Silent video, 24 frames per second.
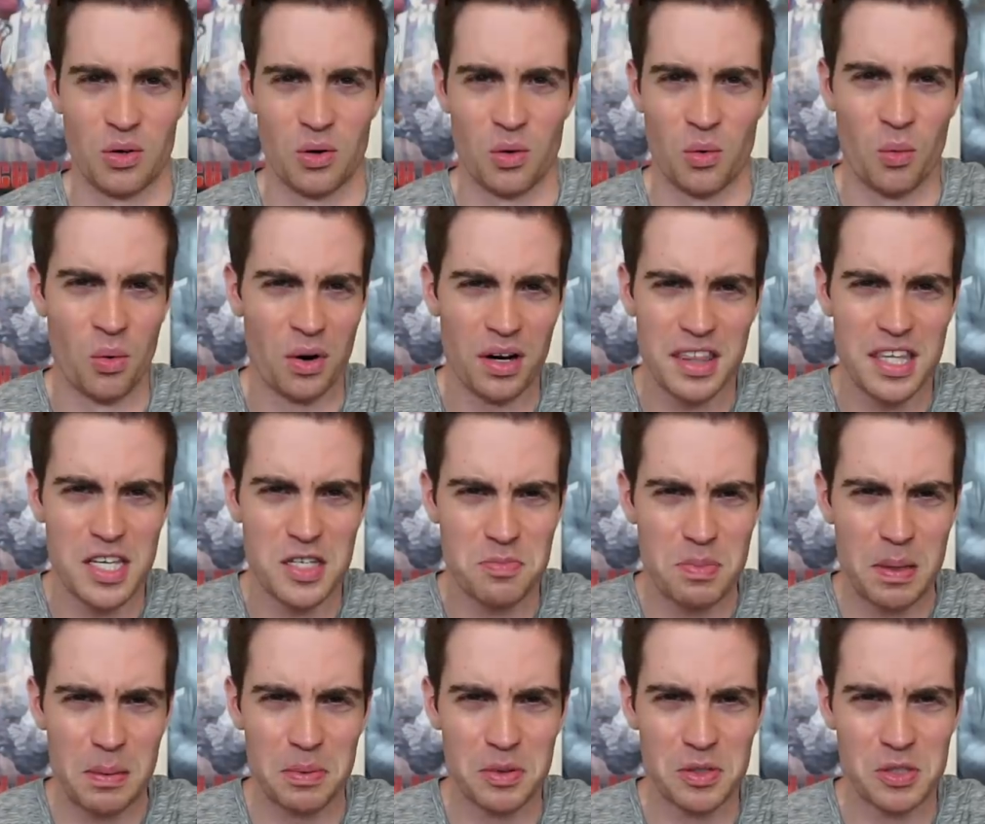What do these
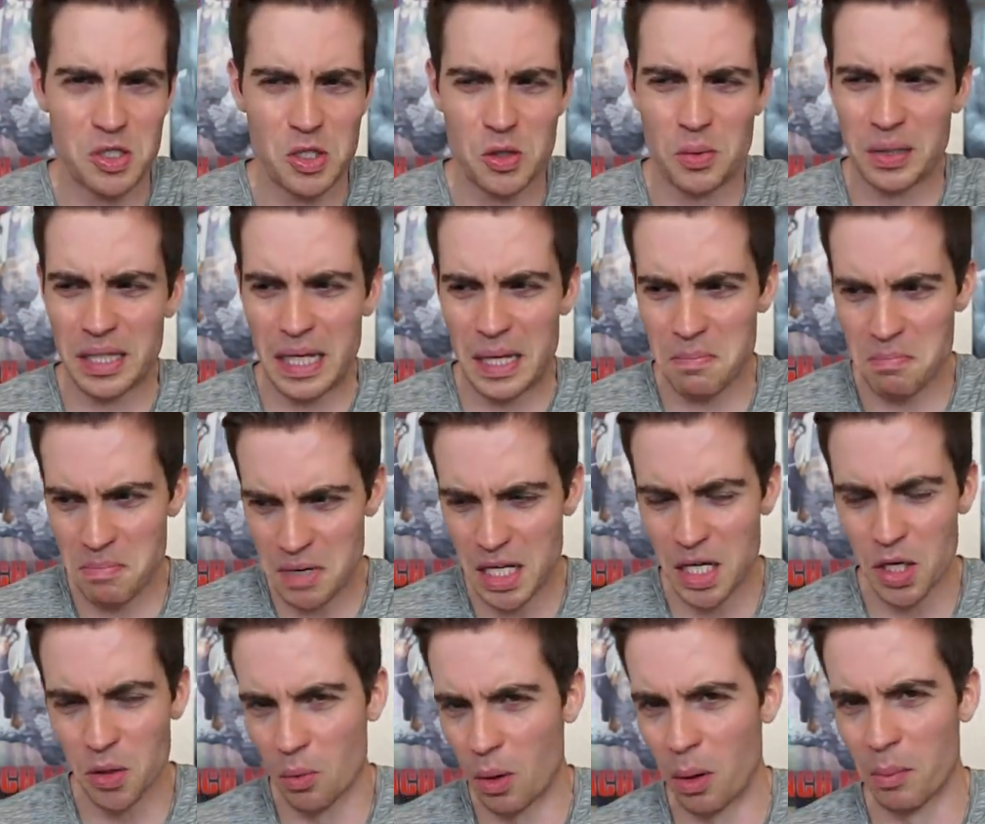people do when they
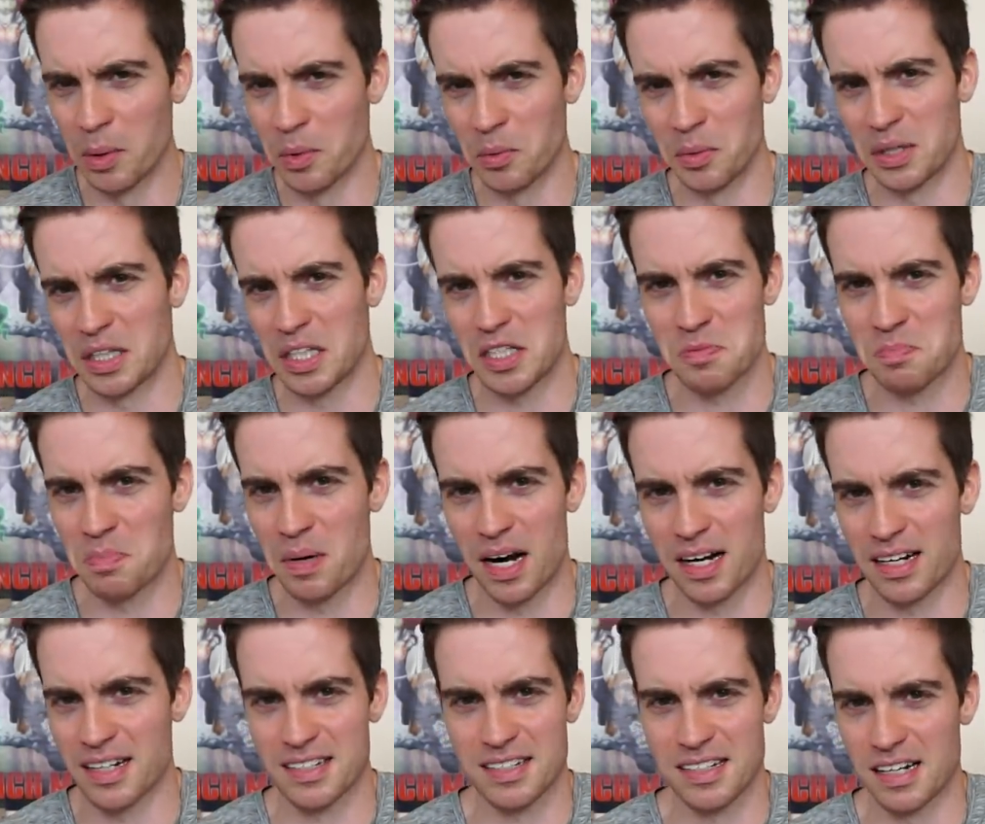meet a woman with this
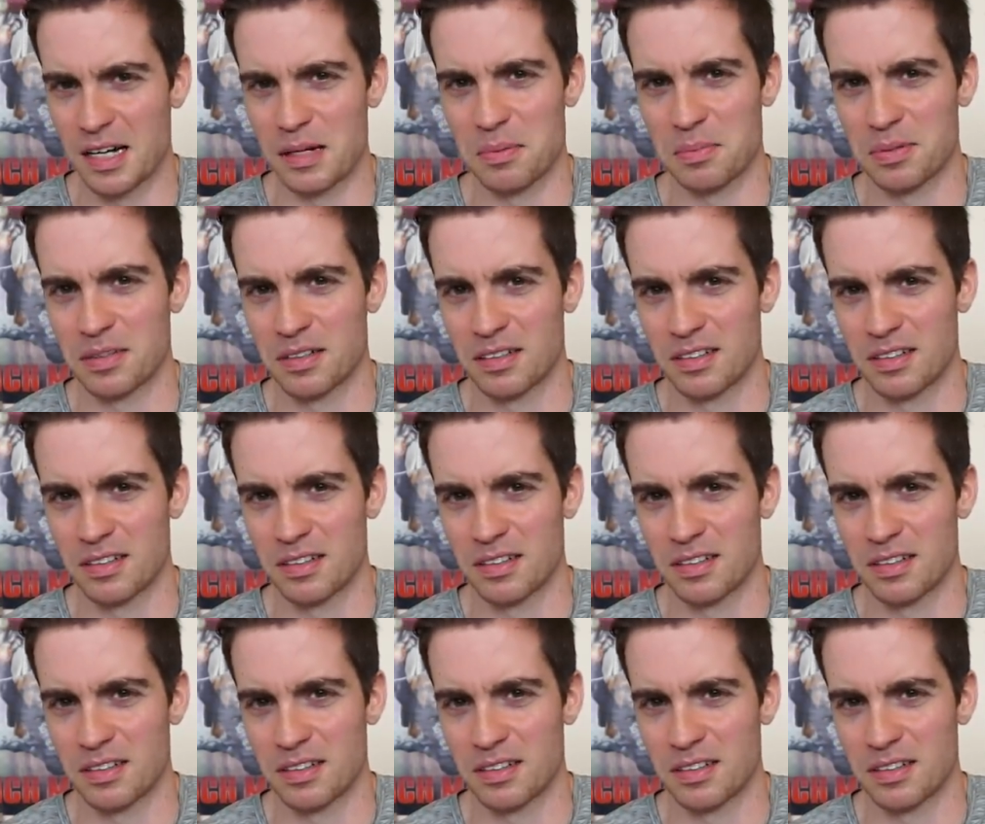body type?